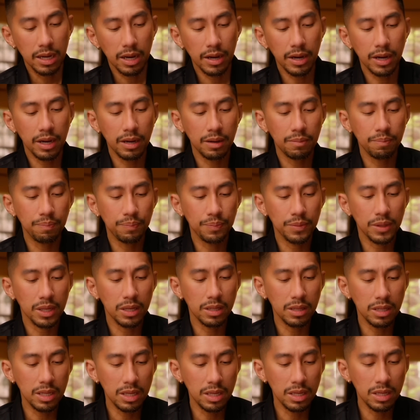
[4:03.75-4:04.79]
Um,
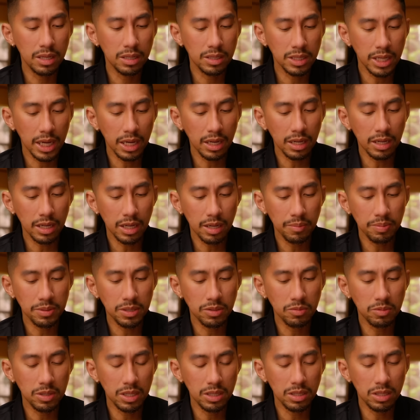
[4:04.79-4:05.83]
the Ten of
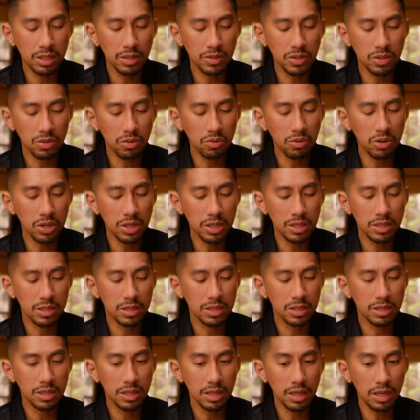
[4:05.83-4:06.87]
Cups with the Three of
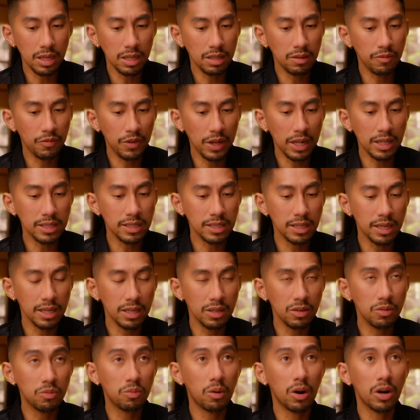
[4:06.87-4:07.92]
Swords, it feels
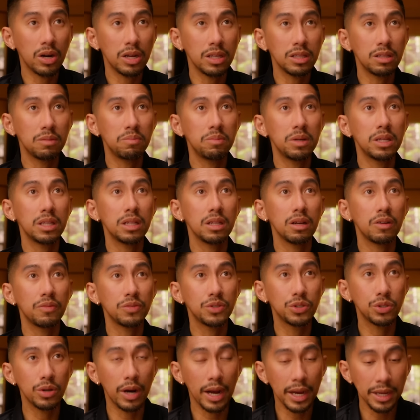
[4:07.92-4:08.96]
like you are in the middle
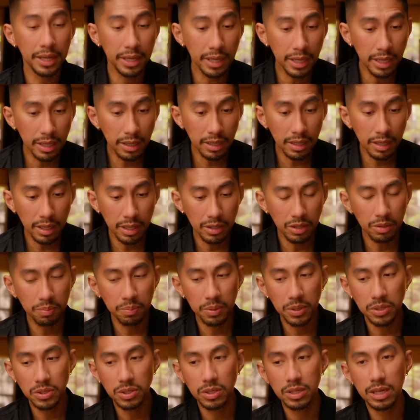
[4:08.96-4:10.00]
of trying and your
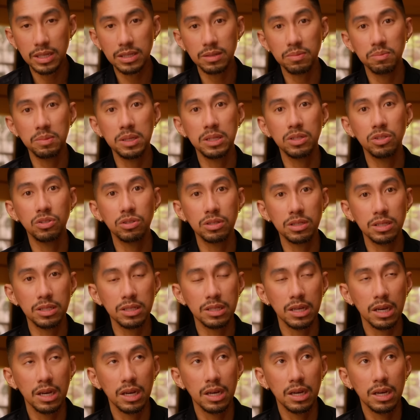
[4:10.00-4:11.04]
person has been
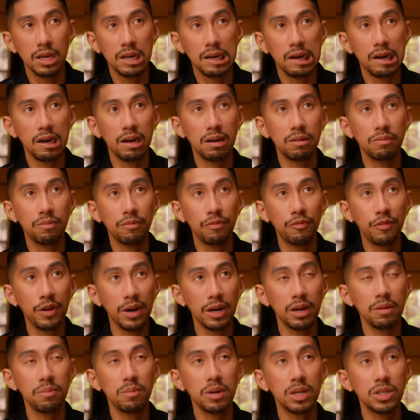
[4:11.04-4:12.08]
just um,
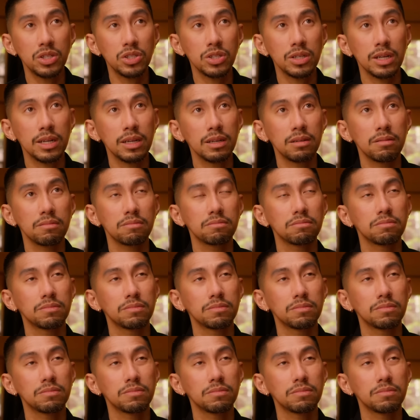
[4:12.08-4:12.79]
very much like